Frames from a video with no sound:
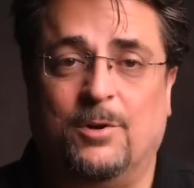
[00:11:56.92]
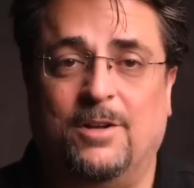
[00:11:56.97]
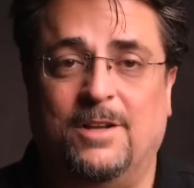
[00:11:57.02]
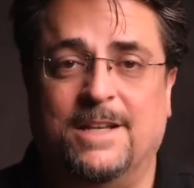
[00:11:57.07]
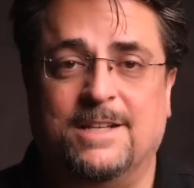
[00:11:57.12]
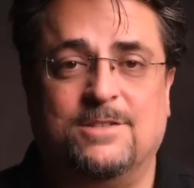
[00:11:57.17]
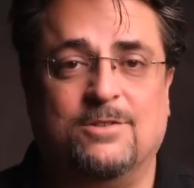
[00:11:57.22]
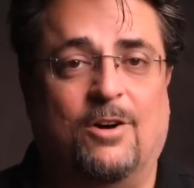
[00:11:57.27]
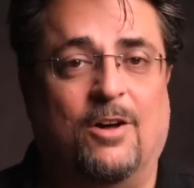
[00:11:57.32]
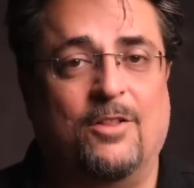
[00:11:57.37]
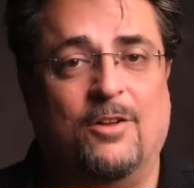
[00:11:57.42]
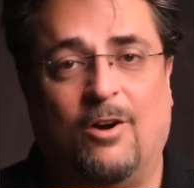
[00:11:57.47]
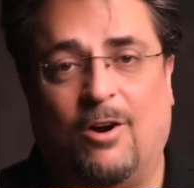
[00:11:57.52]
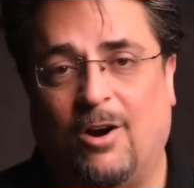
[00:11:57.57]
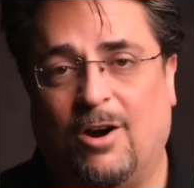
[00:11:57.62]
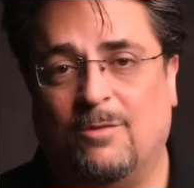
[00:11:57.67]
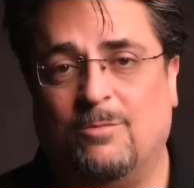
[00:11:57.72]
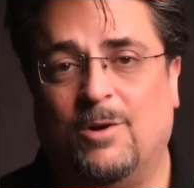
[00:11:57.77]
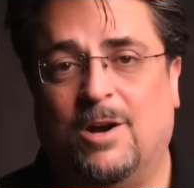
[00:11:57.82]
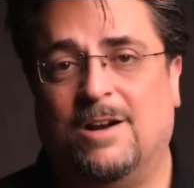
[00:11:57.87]
put a link to all the
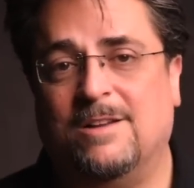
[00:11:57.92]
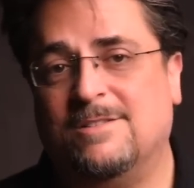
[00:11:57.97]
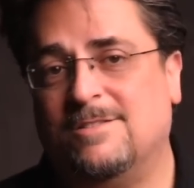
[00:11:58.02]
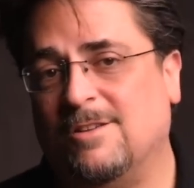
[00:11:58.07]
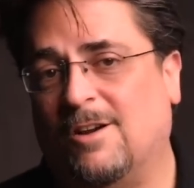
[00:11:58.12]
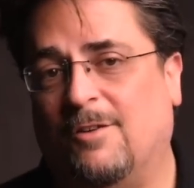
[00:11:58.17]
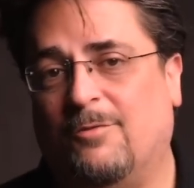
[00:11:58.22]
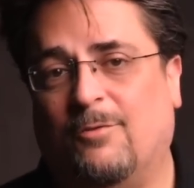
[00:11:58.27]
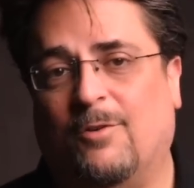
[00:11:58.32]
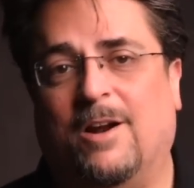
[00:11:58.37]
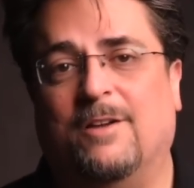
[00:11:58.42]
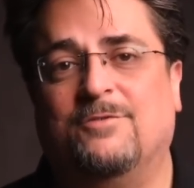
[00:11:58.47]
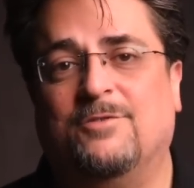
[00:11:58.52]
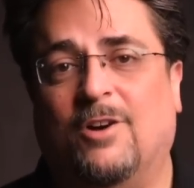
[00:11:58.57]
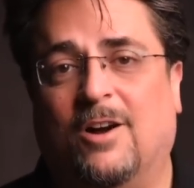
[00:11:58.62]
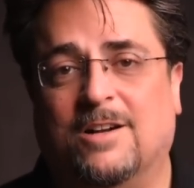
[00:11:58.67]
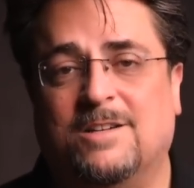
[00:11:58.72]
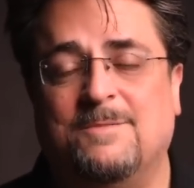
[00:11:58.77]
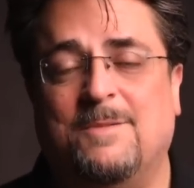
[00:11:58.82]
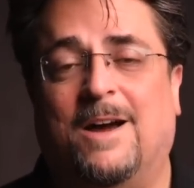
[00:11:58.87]
hardware and software I've
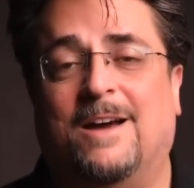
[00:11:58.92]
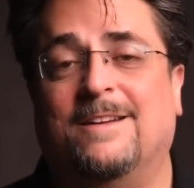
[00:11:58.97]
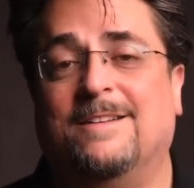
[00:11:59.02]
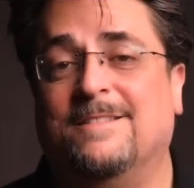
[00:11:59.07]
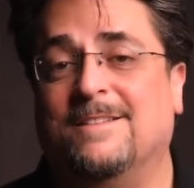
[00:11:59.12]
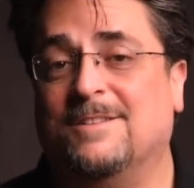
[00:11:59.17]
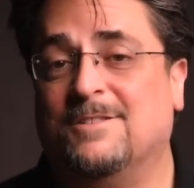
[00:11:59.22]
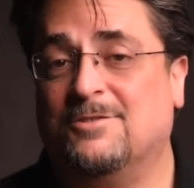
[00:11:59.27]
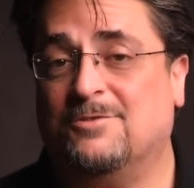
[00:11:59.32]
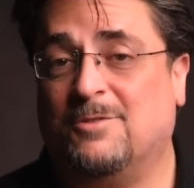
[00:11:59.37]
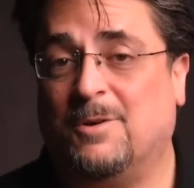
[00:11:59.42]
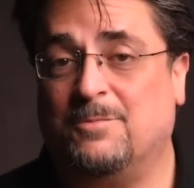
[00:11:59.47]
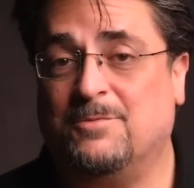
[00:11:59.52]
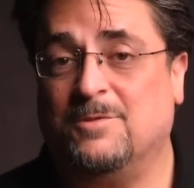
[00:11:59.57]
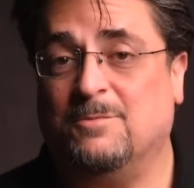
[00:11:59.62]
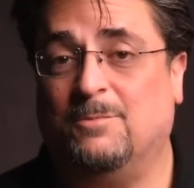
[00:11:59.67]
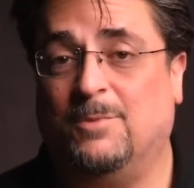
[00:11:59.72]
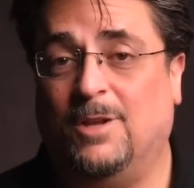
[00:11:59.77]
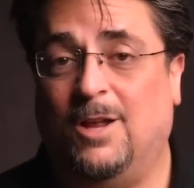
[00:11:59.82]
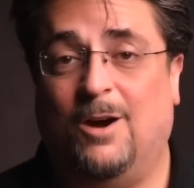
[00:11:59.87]
talked about in the
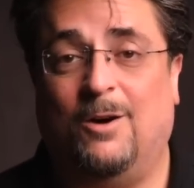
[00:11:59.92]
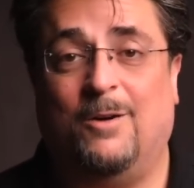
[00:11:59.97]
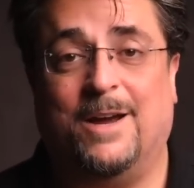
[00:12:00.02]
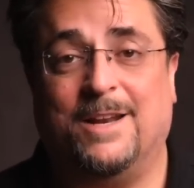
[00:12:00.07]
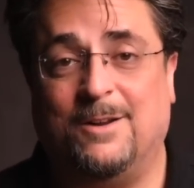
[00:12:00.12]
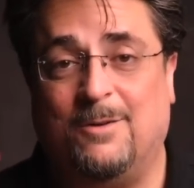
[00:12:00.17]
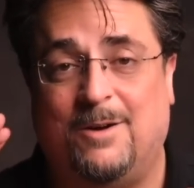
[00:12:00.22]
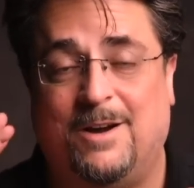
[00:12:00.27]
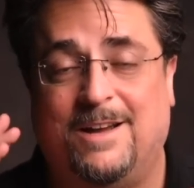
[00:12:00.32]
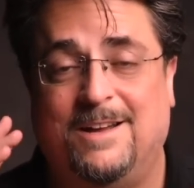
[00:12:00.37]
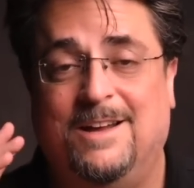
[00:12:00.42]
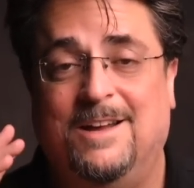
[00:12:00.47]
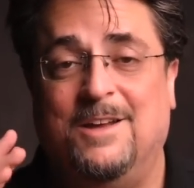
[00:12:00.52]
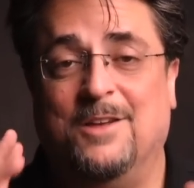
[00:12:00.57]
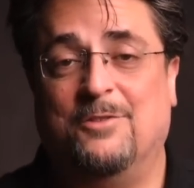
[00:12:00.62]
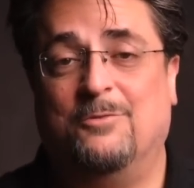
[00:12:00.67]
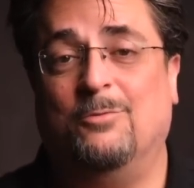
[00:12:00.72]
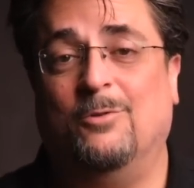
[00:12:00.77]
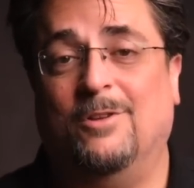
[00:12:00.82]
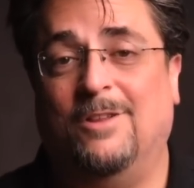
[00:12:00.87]
description below. I know I
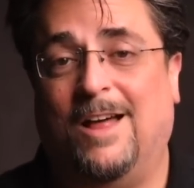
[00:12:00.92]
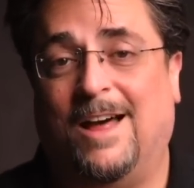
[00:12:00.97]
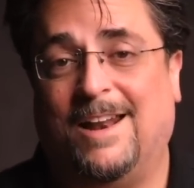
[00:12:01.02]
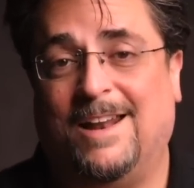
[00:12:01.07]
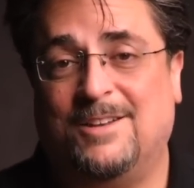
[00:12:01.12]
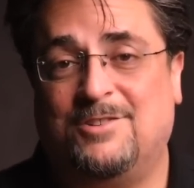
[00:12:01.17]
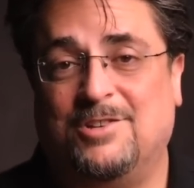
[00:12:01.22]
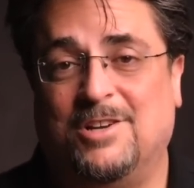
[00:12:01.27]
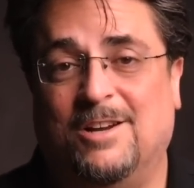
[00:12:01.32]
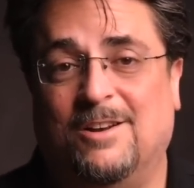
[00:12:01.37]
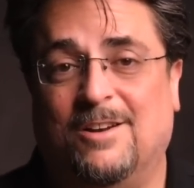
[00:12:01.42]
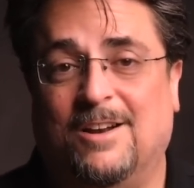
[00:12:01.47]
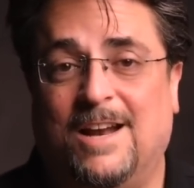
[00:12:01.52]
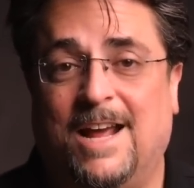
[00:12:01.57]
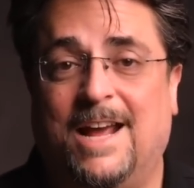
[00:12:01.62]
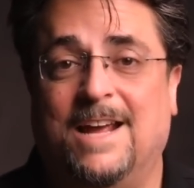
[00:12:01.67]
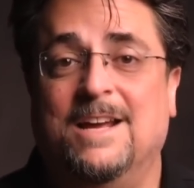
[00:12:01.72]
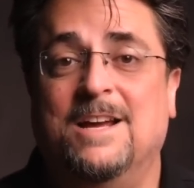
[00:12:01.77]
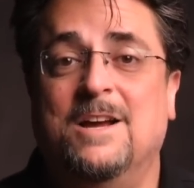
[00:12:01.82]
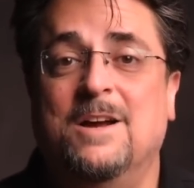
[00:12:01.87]
threw a lot at you here
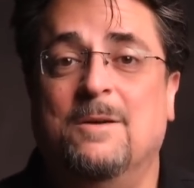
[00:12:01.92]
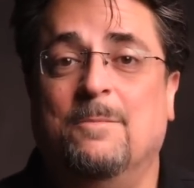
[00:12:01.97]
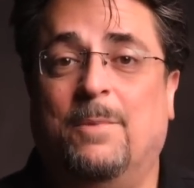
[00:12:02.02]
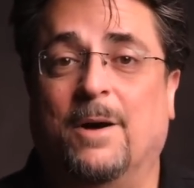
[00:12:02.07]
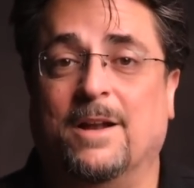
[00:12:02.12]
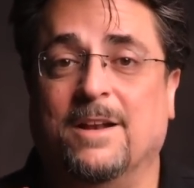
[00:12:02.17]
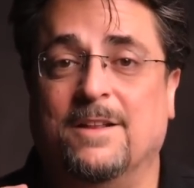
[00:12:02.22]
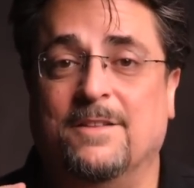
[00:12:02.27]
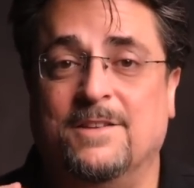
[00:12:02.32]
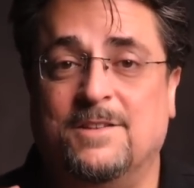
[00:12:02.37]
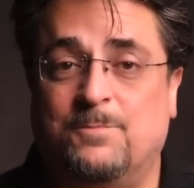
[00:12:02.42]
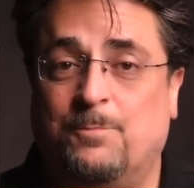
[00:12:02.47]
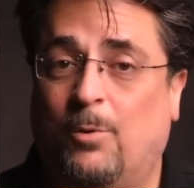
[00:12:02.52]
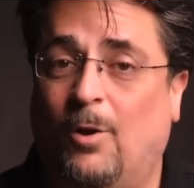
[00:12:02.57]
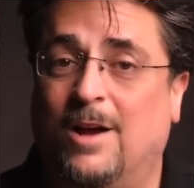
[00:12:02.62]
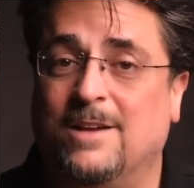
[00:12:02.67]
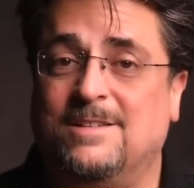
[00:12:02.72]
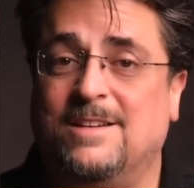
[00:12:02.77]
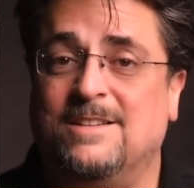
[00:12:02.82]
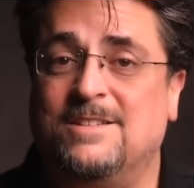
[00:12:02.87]
today, but this
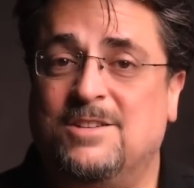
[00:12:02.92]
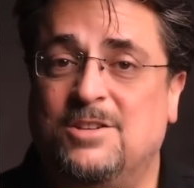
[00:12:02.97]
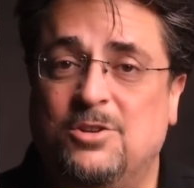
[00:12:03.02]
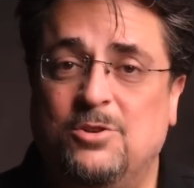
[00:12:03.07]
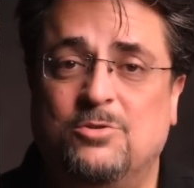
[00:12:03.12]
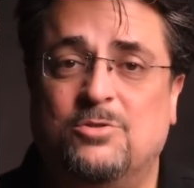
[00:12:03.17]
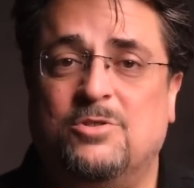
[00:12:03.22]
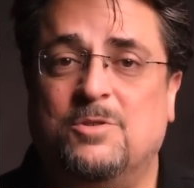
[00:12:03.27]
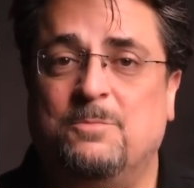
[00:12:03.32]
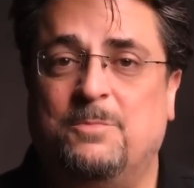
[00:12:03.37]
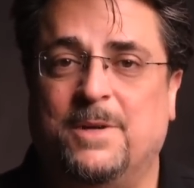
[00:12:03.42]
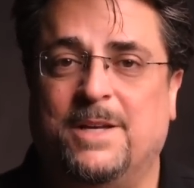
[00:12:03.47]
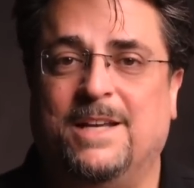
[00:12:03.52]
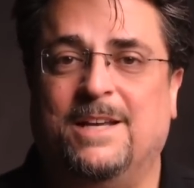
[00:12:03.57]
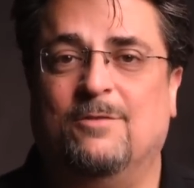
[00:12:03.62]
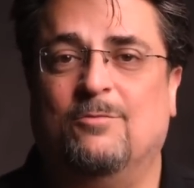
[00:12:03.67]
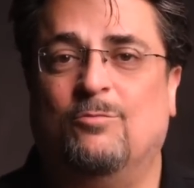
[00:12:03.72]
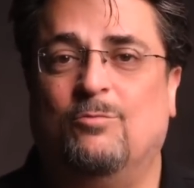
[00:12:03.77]
process used to be